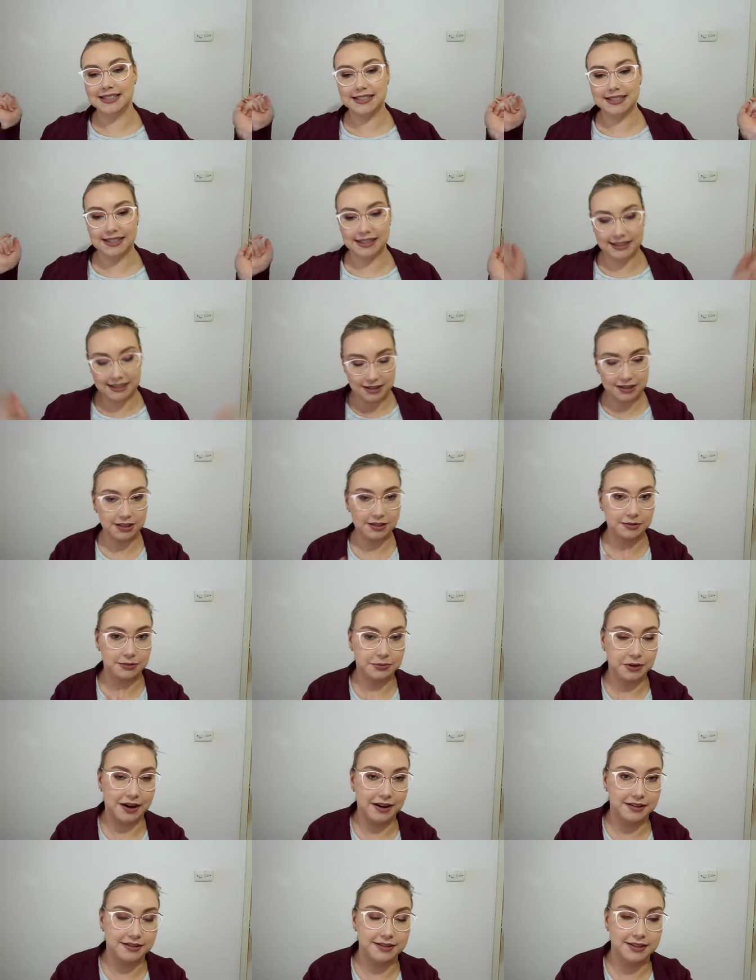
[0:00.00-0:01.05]
Click
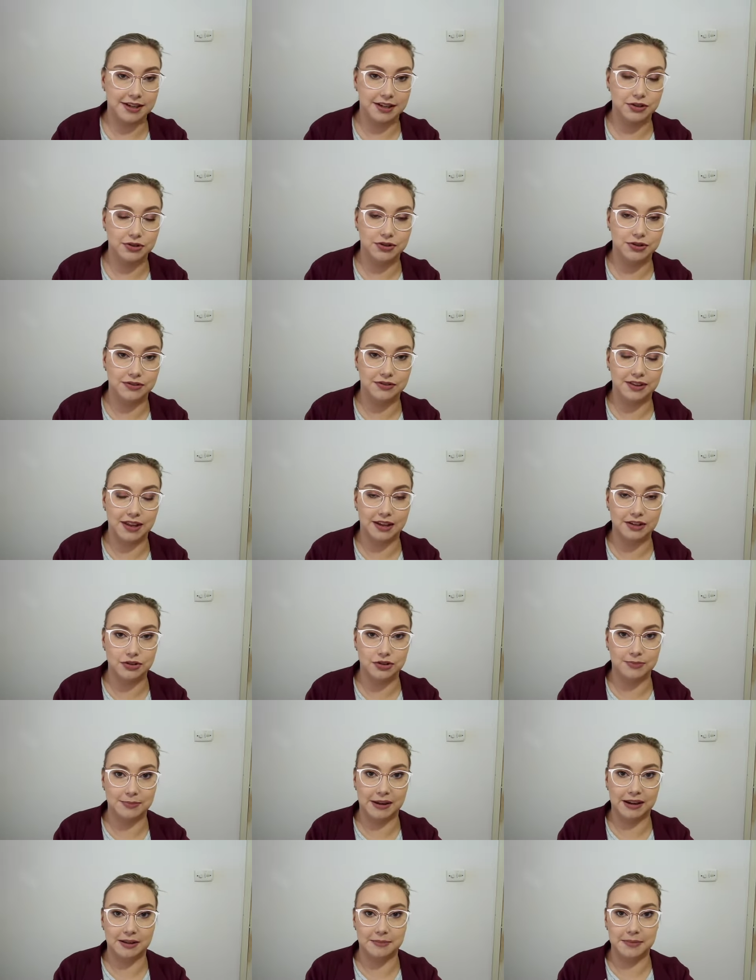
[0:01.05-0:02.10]
subscribe to stay tuned for that June
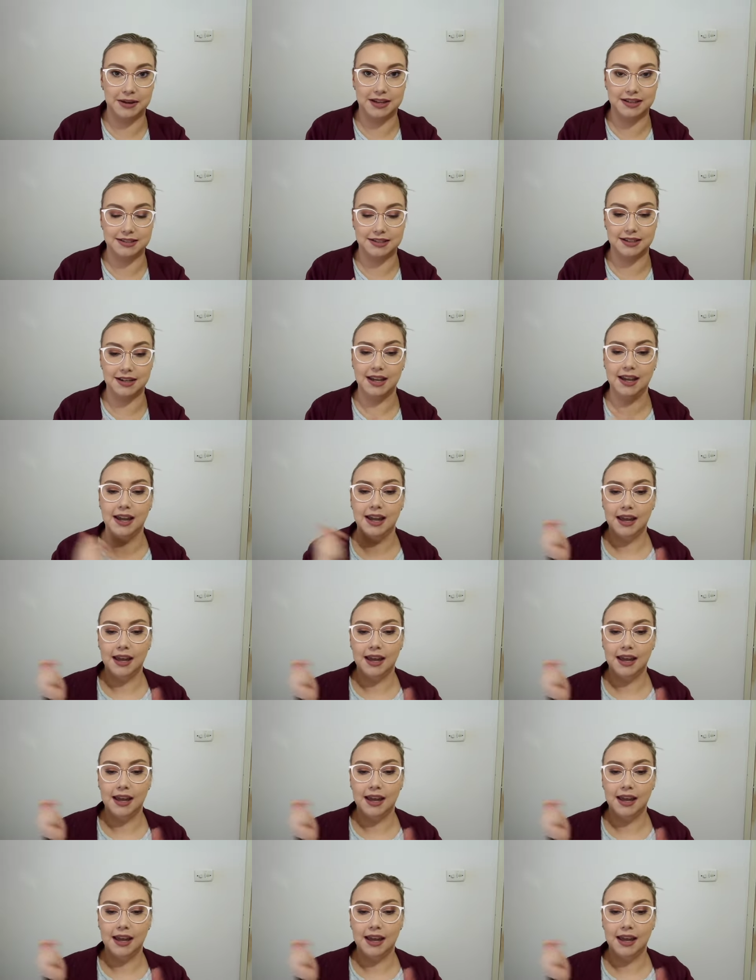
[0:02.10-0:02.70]
makeup basket.